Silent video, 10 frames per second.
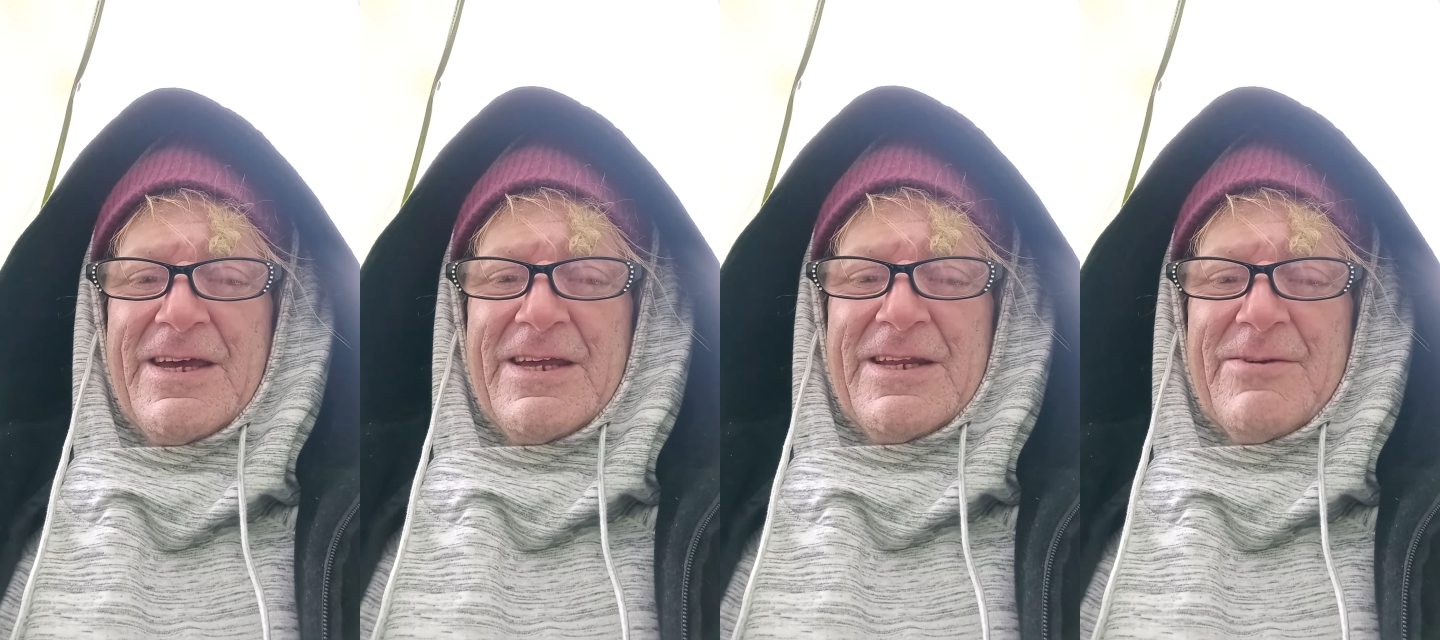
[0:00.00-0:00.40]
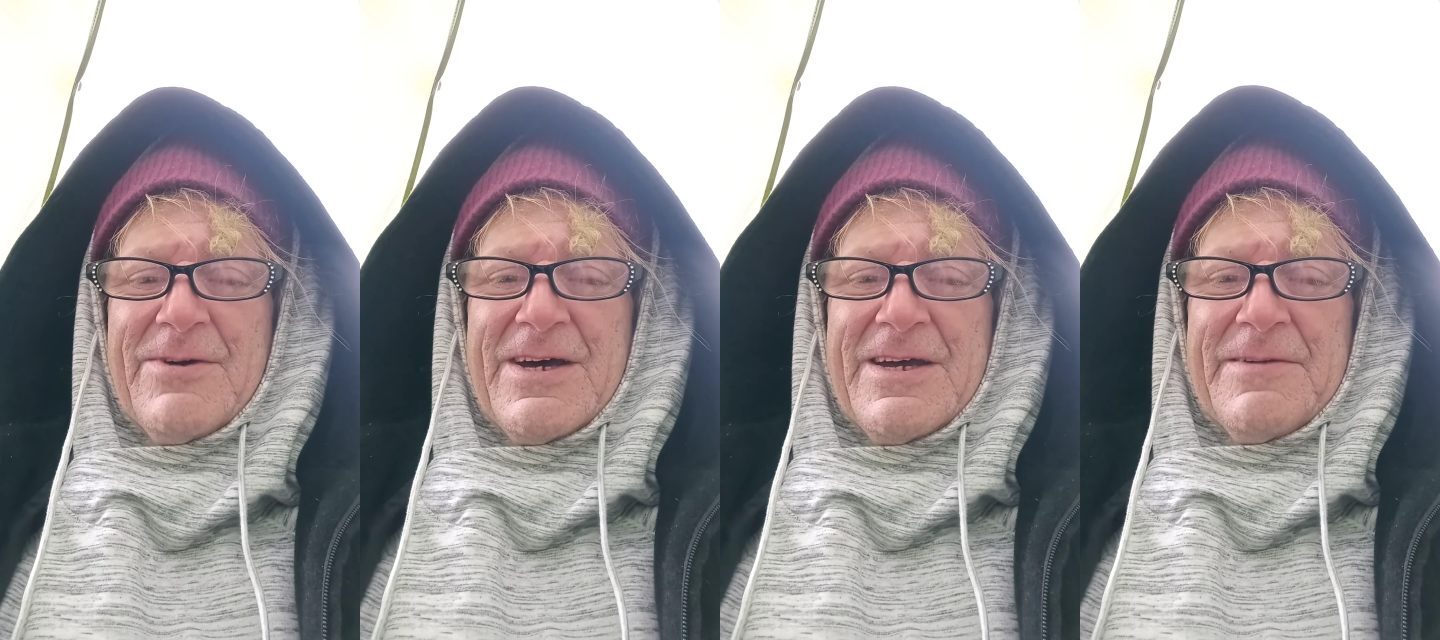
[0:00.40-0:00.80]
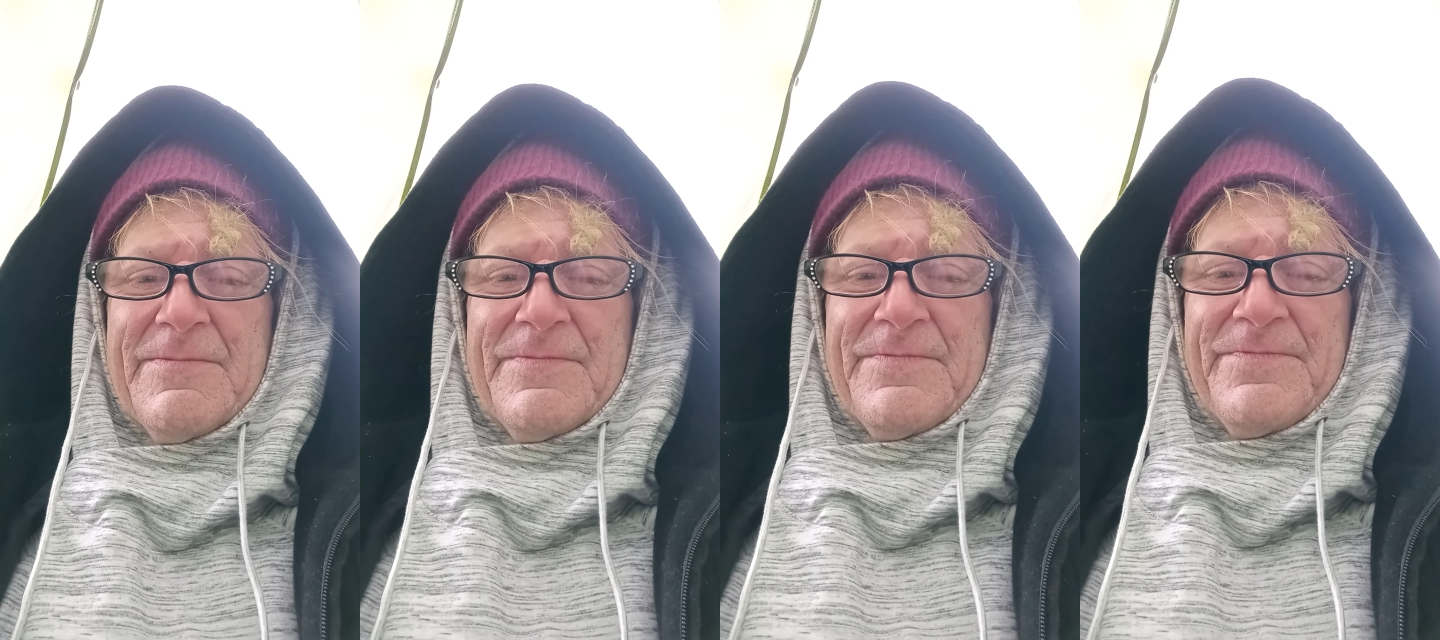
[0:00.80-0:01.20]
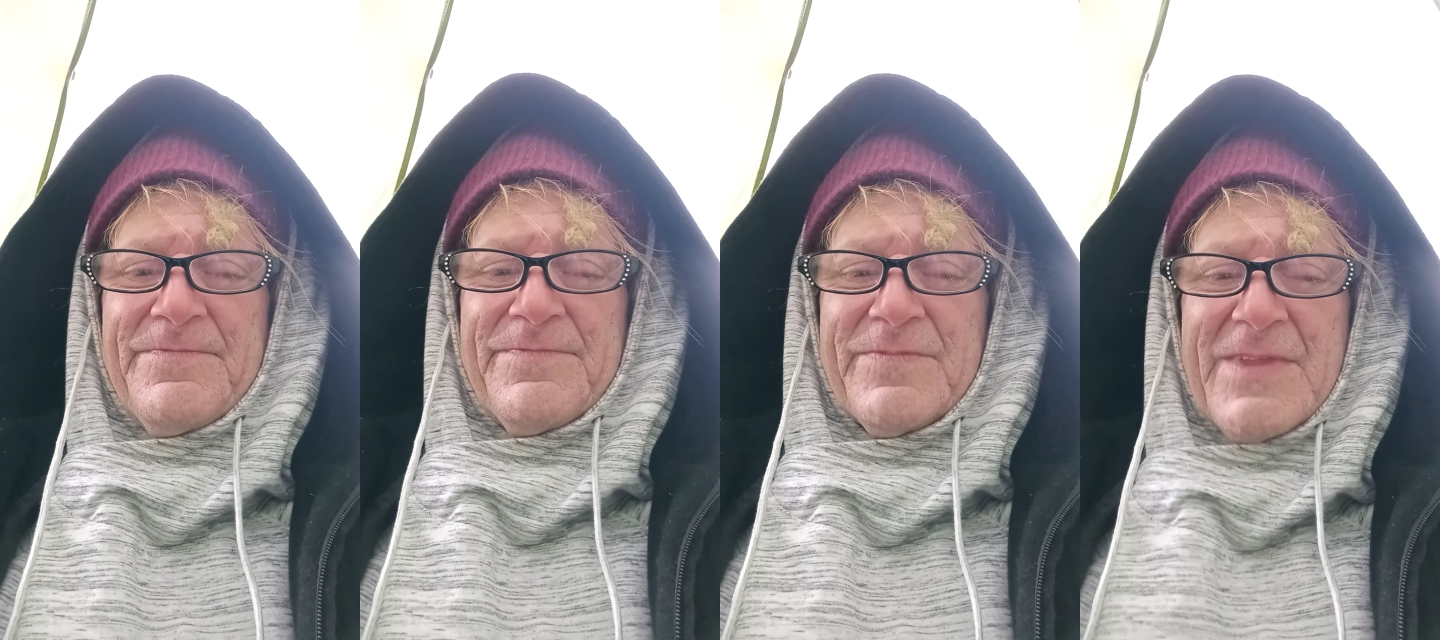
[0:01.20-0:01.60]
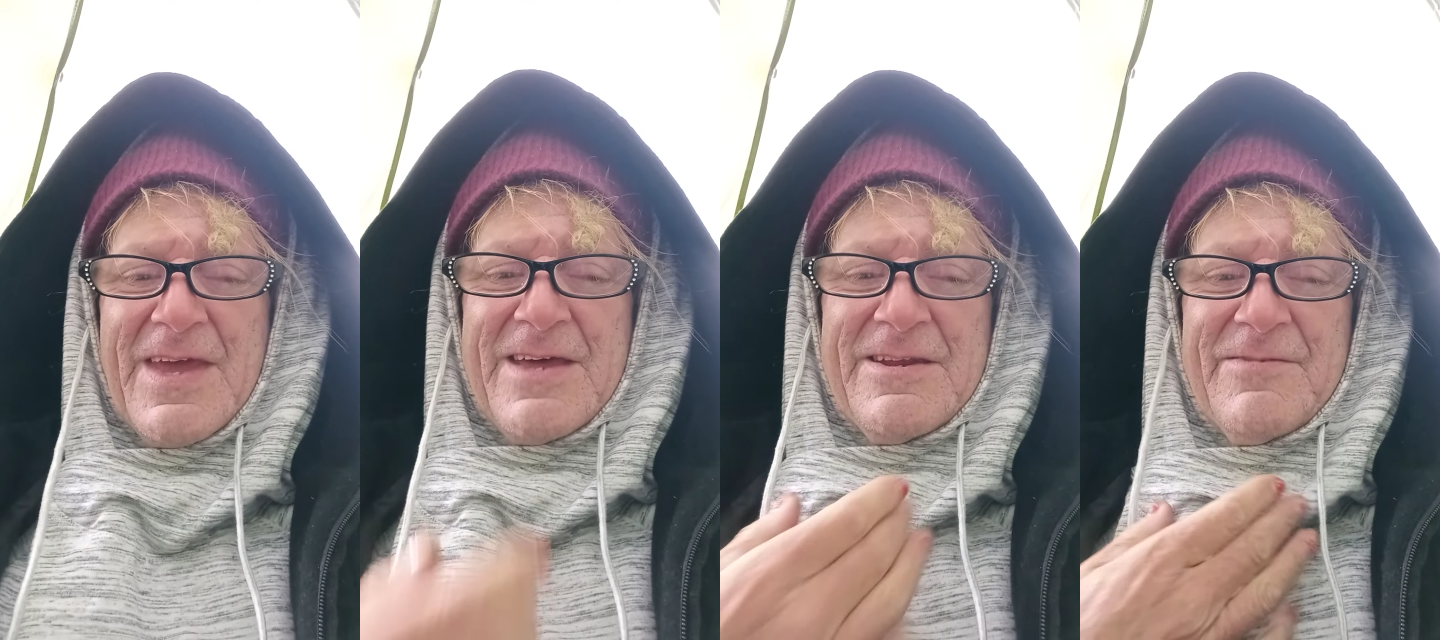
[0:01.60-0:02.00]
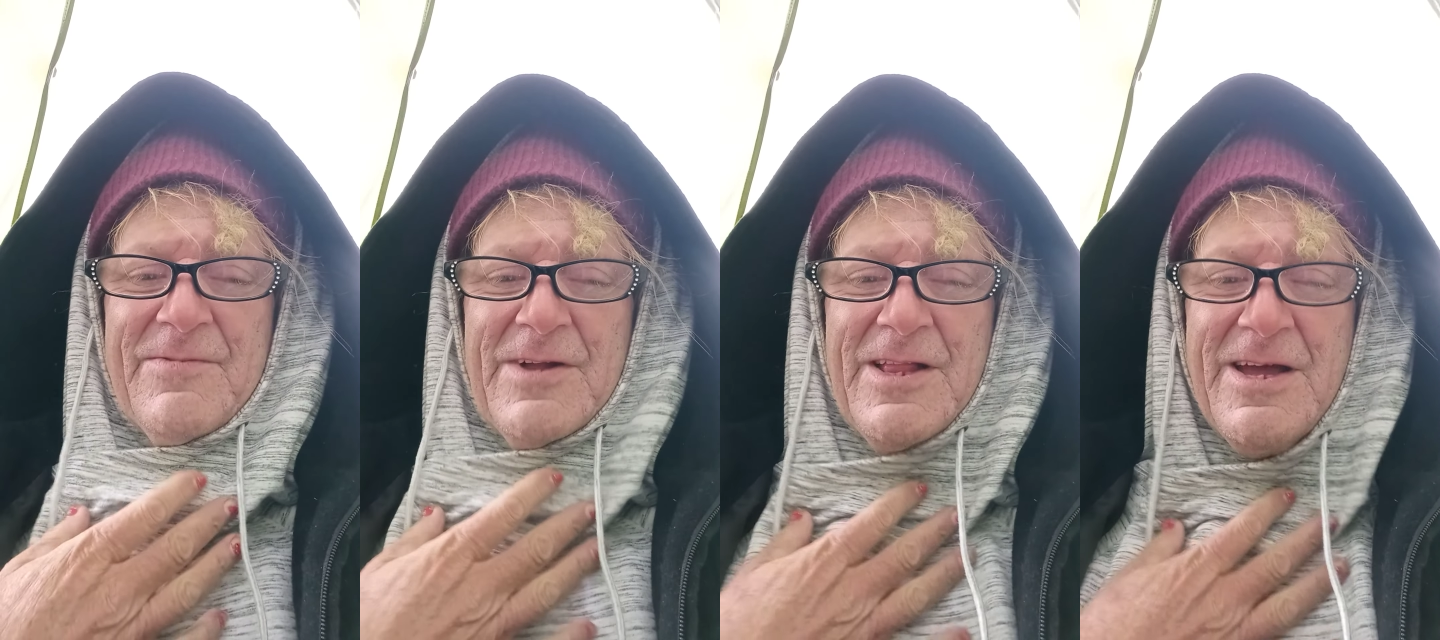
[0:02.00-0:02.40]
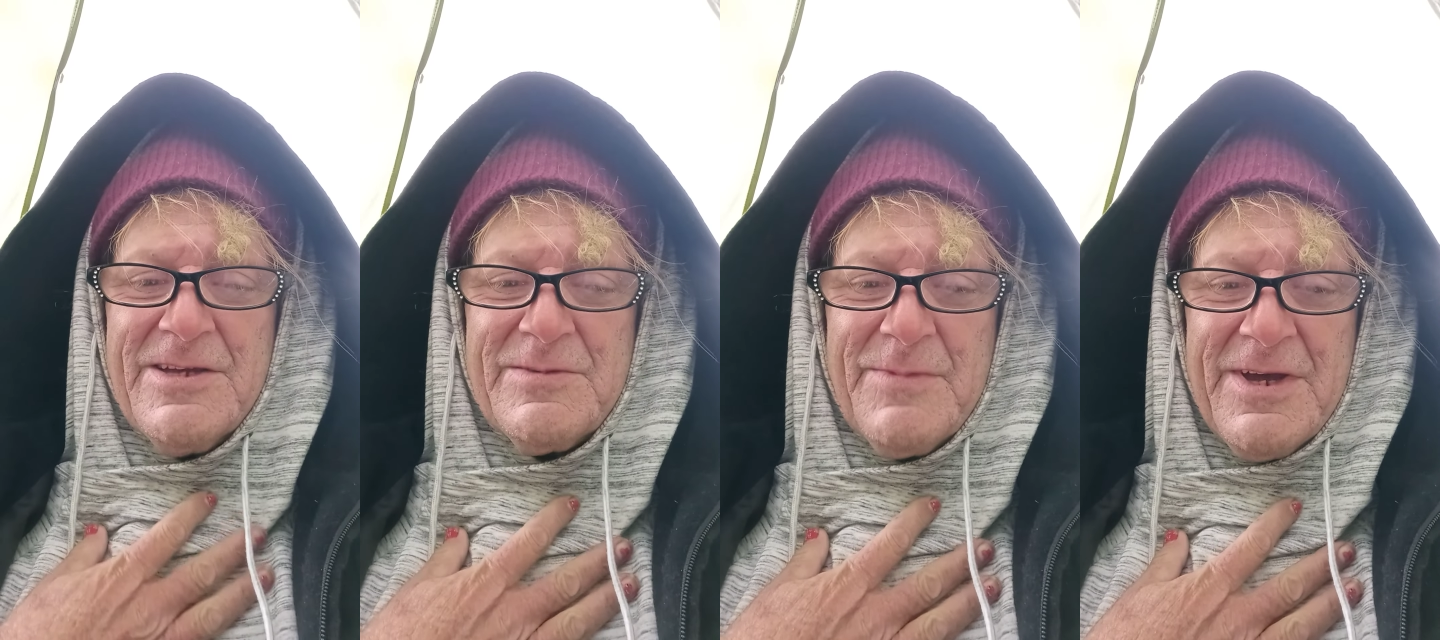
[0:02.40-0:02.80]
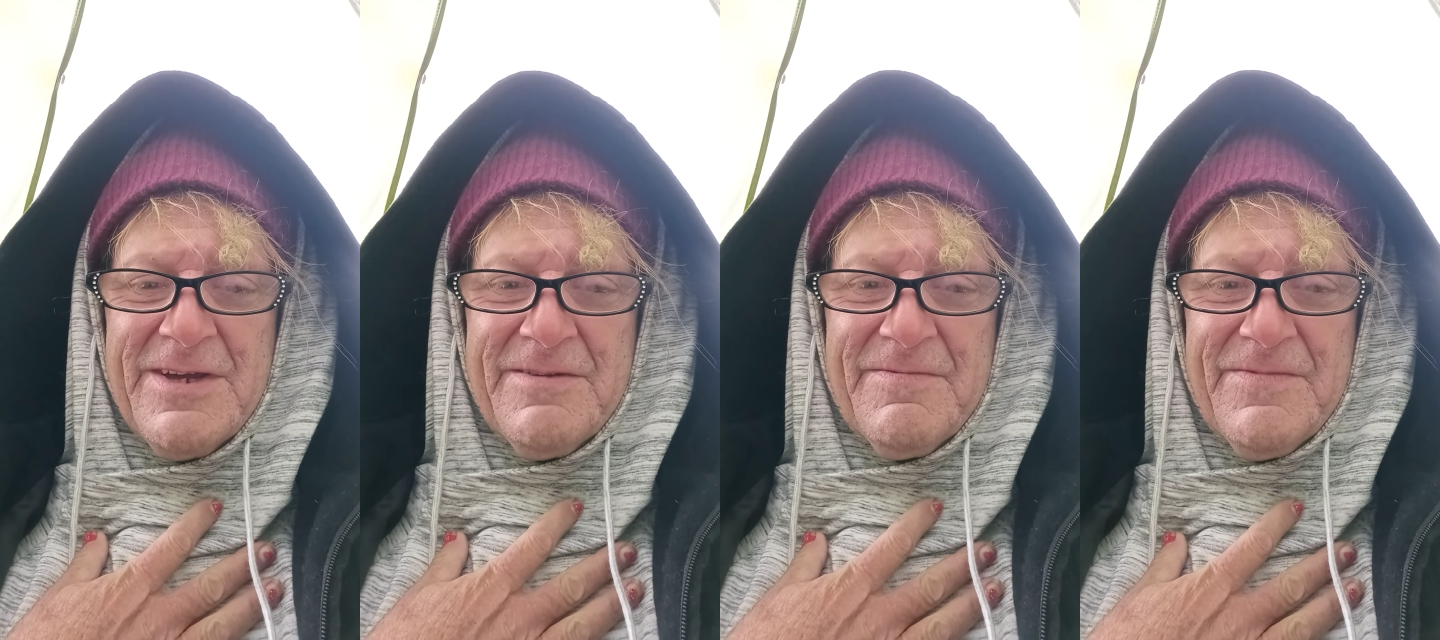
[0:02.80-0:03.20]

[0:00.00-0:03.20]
Anyway, I didn't realize my